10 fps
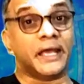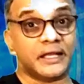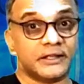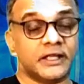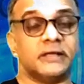
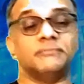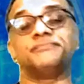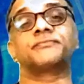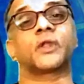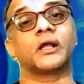in the
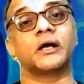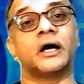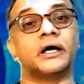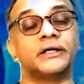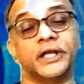
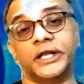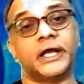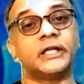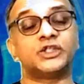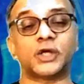
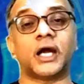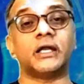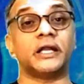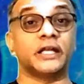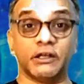D9
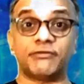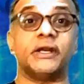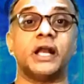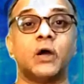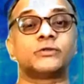chart in
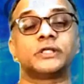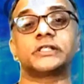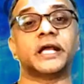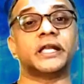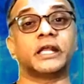different
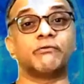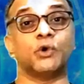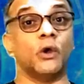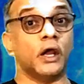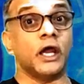houses can give
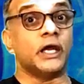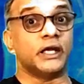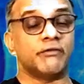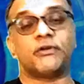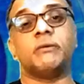you
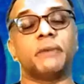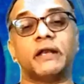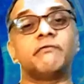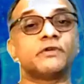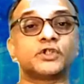different
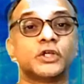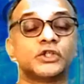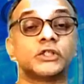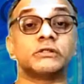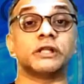
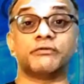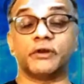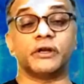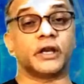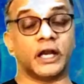manifestation,
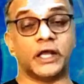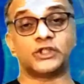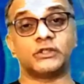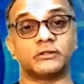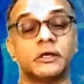different
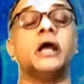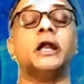relations,